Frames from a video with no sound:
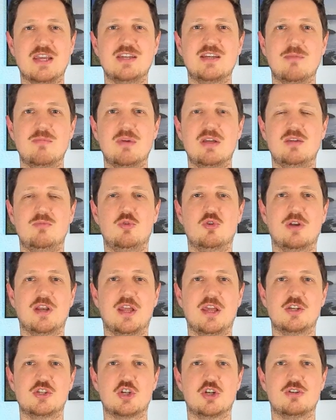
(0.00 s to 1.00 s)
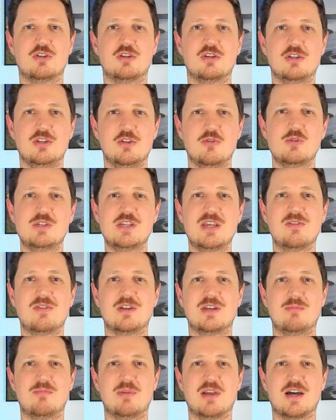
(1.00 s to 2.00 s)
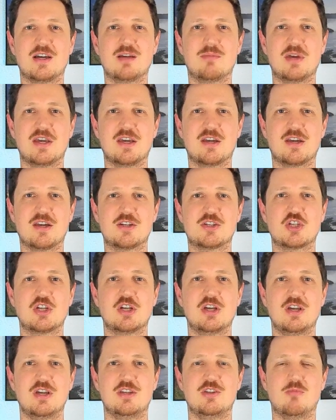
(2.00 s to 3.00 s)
data manipulation using the dplyr package,